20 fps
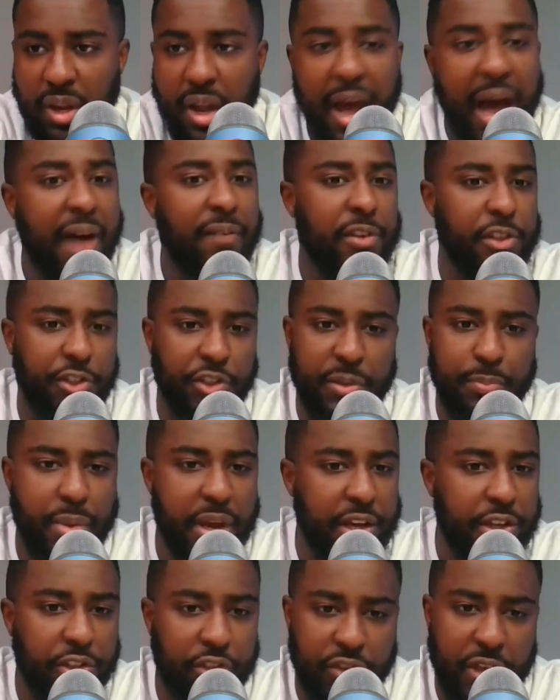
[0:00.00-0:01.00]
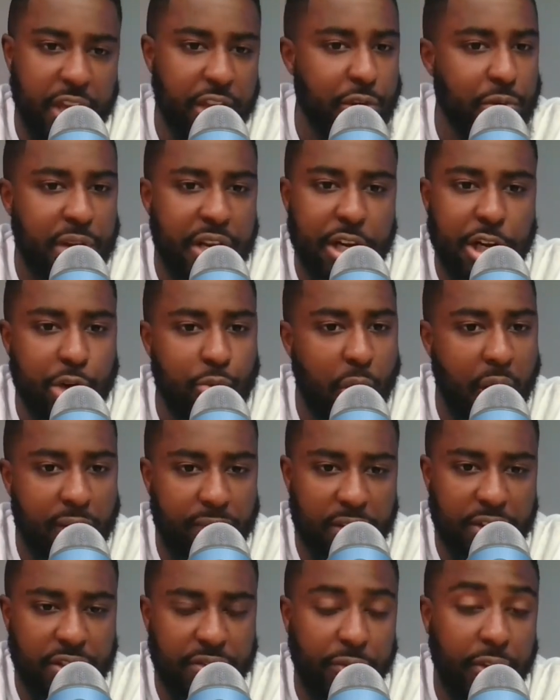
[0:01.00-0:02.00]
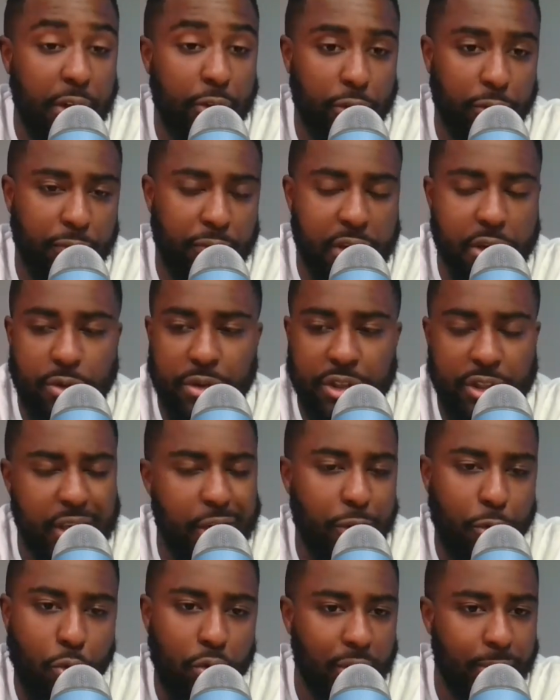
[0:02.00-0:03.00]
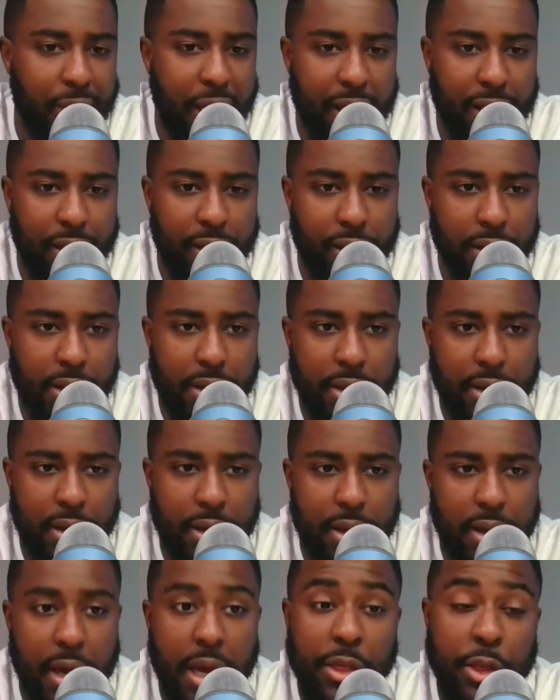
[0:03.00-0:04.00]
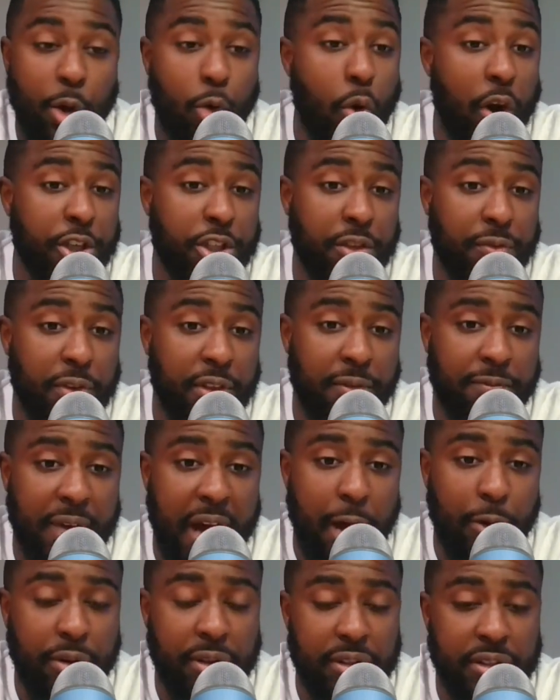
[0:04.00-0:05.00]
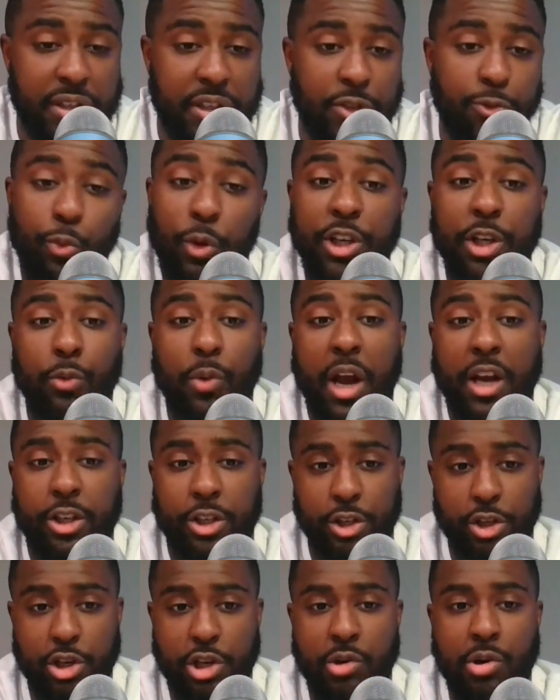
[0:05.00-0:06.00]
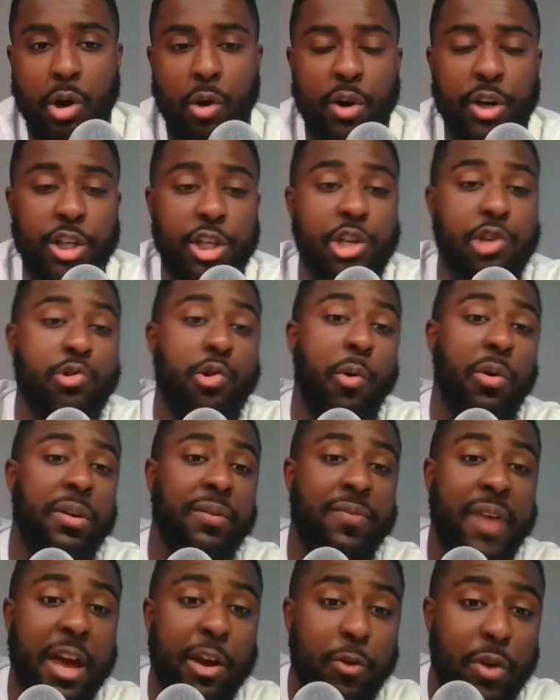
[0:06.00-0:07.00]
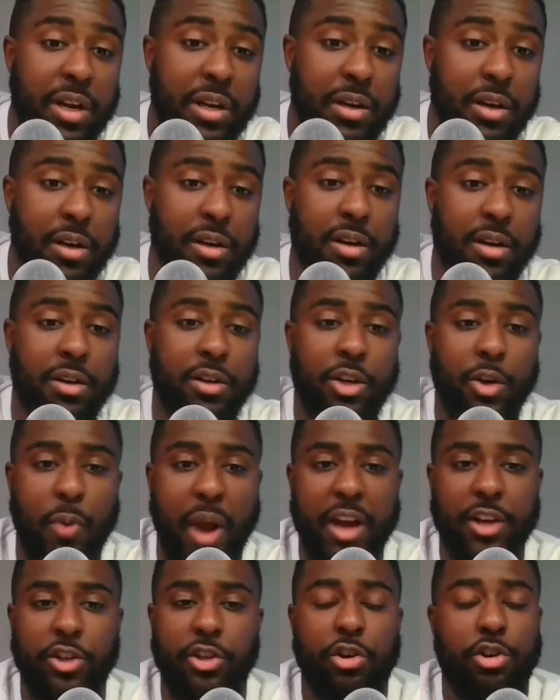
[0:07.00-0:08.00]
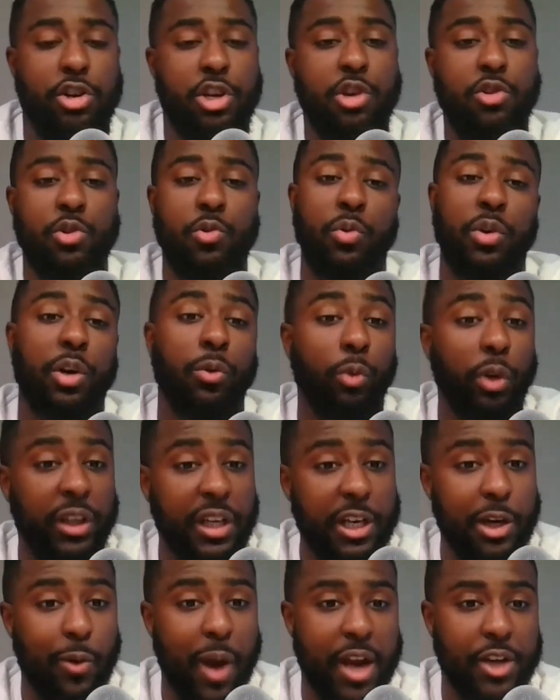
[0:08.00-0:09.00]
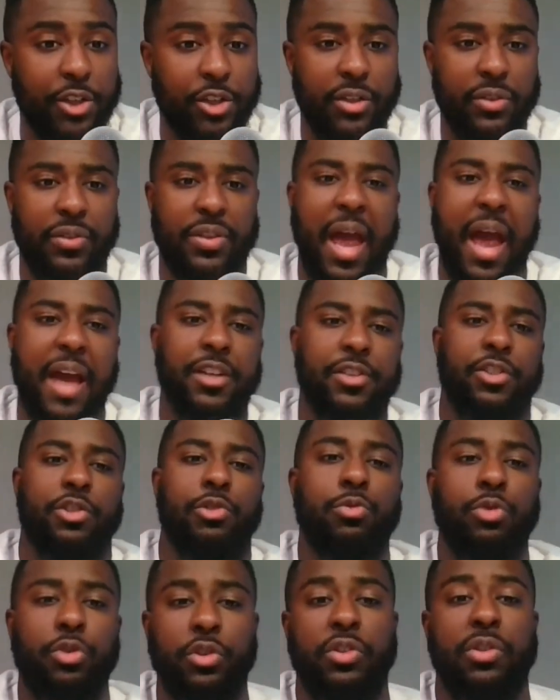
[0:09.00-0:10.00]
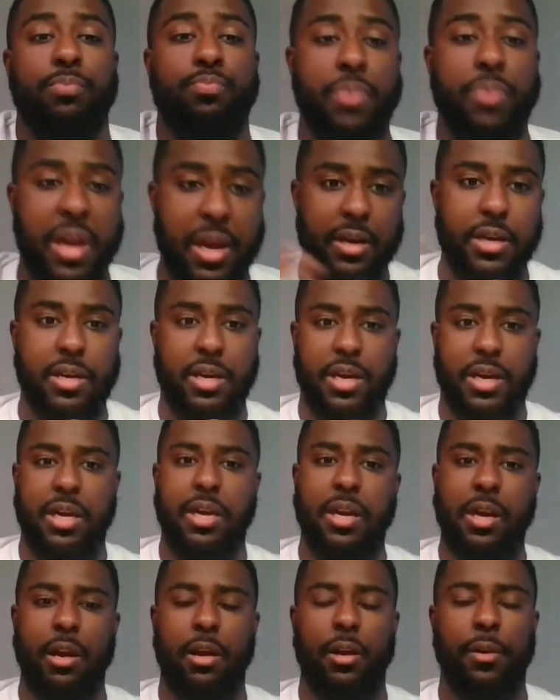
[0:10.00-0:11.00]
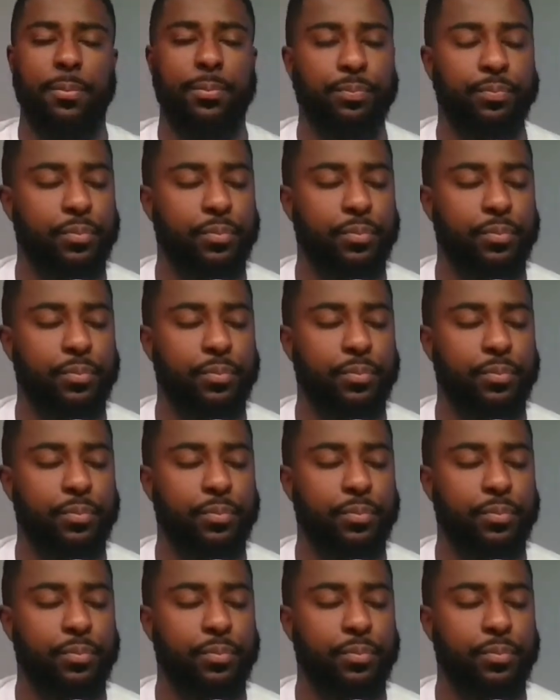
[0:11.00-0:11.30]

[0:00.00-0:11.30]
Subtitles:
Obviously, biggest thing you need to do offensively on the field is get a quarterback. The question for the Falcons is, what direction do you go in? Do you go in veteran direction or do you do in a rookie direction? That is usually the big key here.